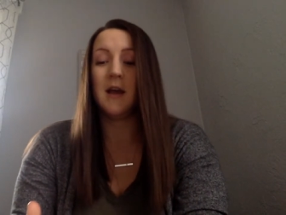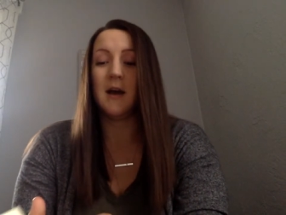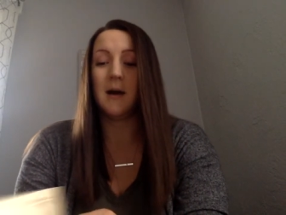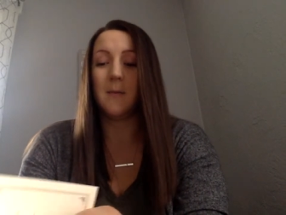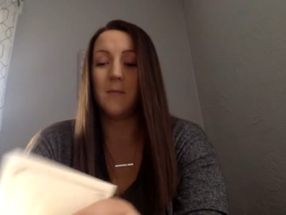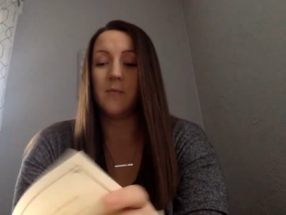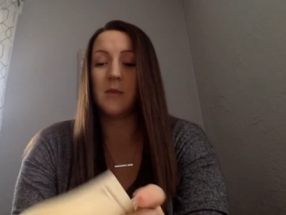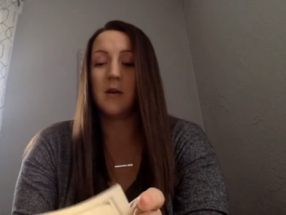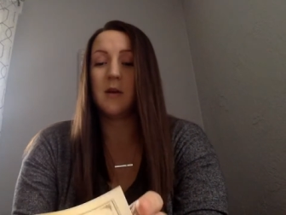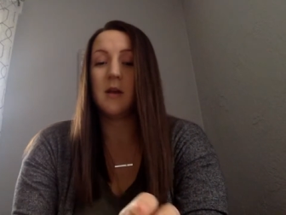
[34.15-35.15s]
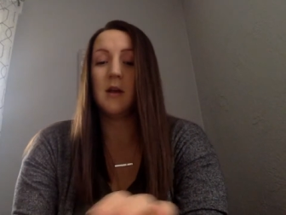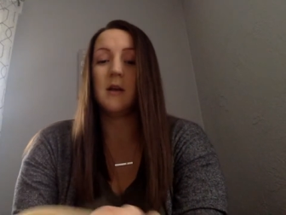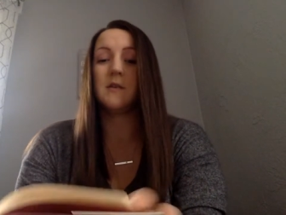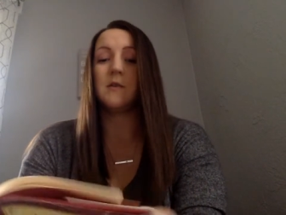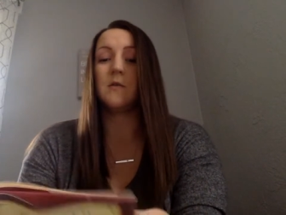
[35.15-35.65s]
Um,
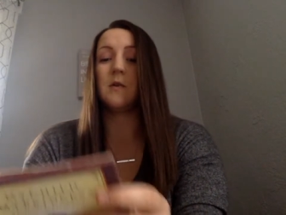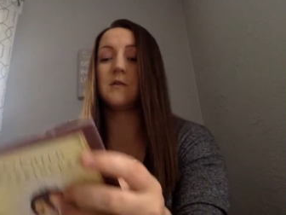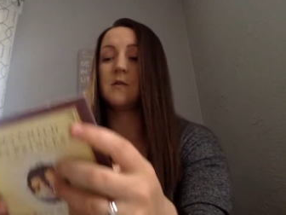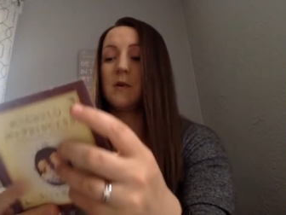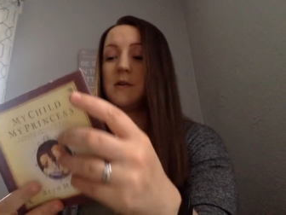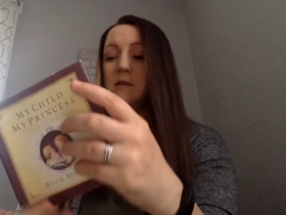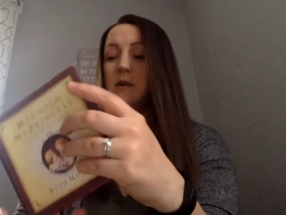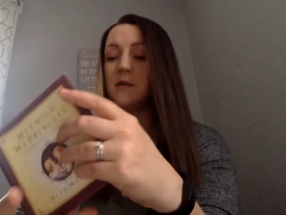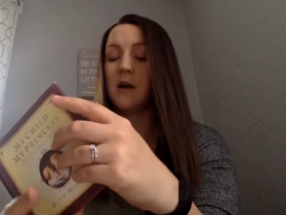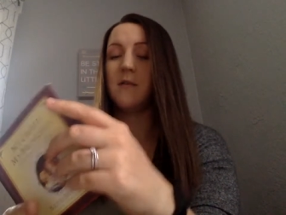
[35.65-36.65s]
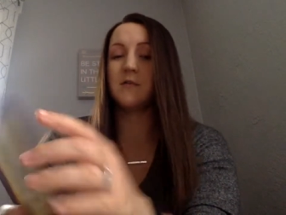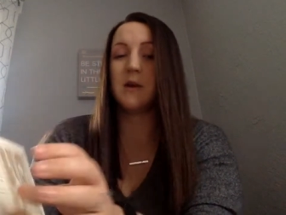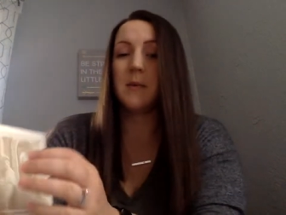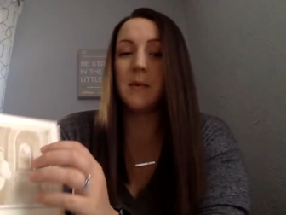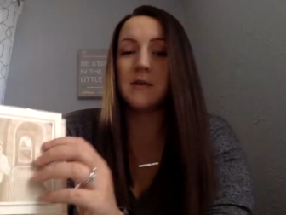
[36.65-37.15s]
so our story starts off. I'll
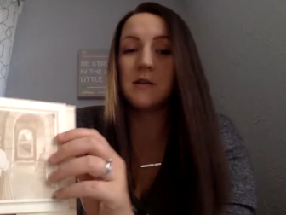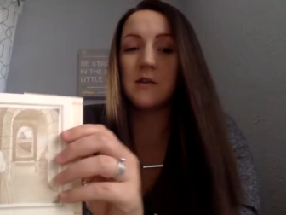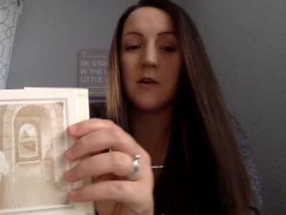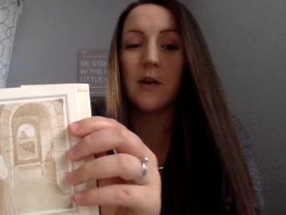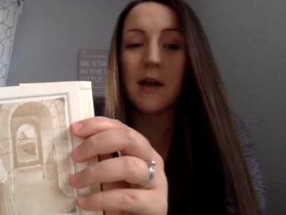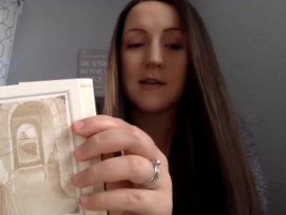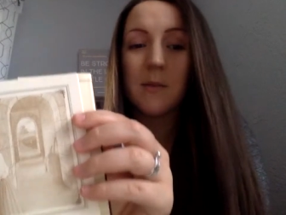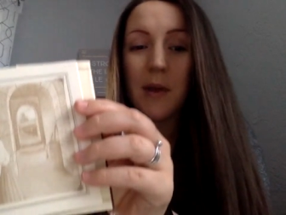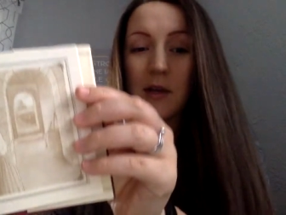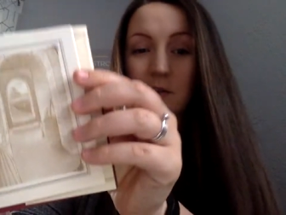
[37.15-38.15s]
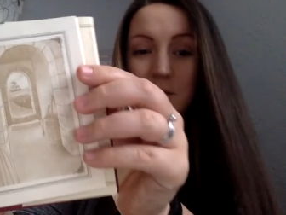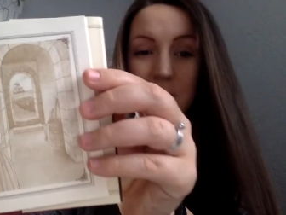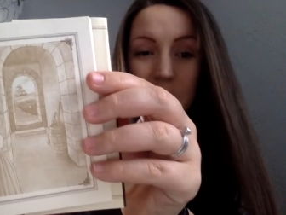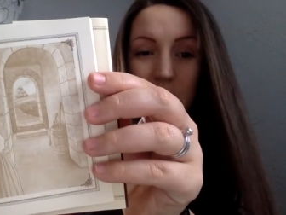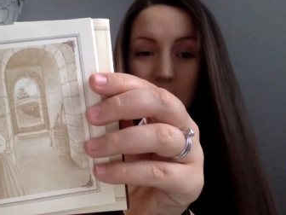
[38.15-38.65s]
try my best to show you guys the pictures
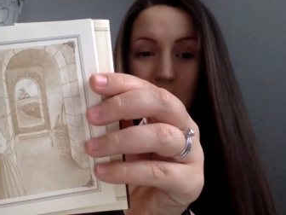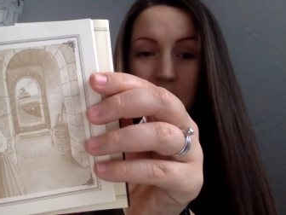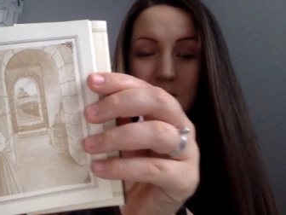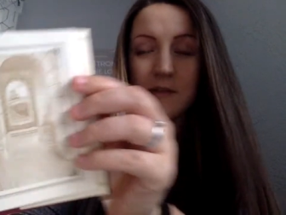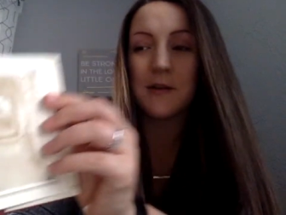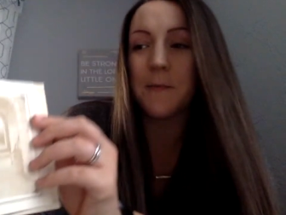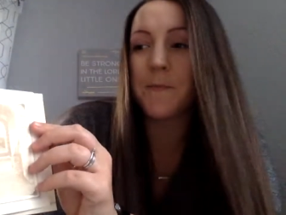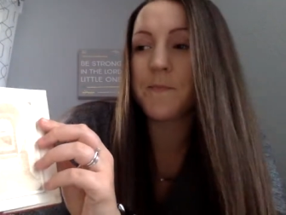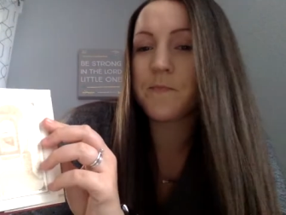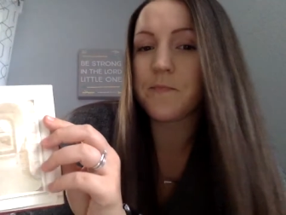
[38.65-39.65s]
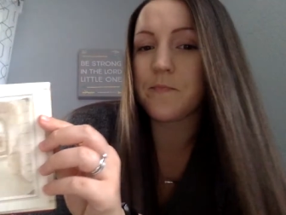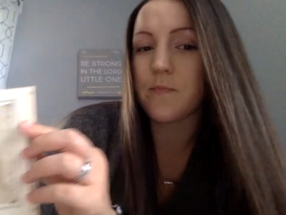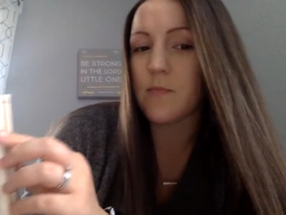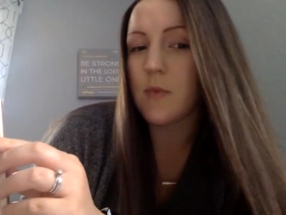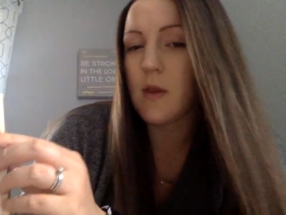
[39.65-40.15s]
here first.
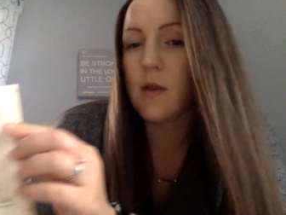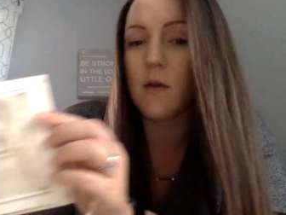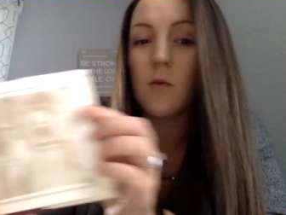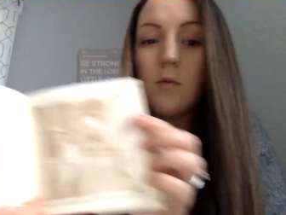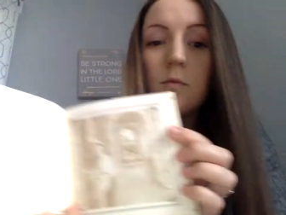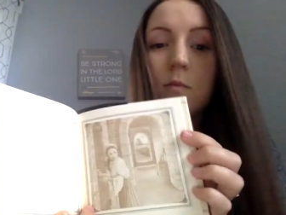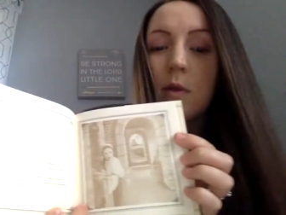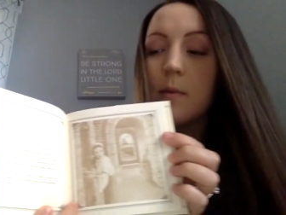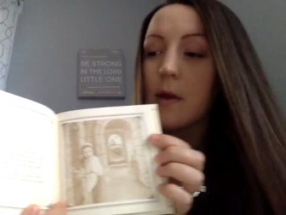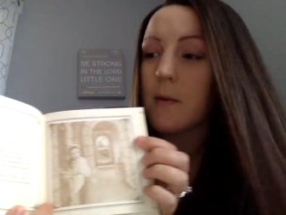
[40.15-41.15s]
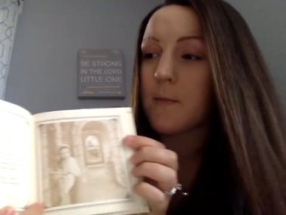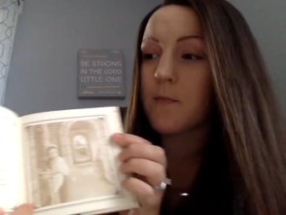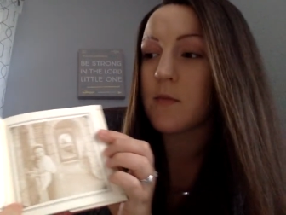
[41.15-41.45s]
There we go.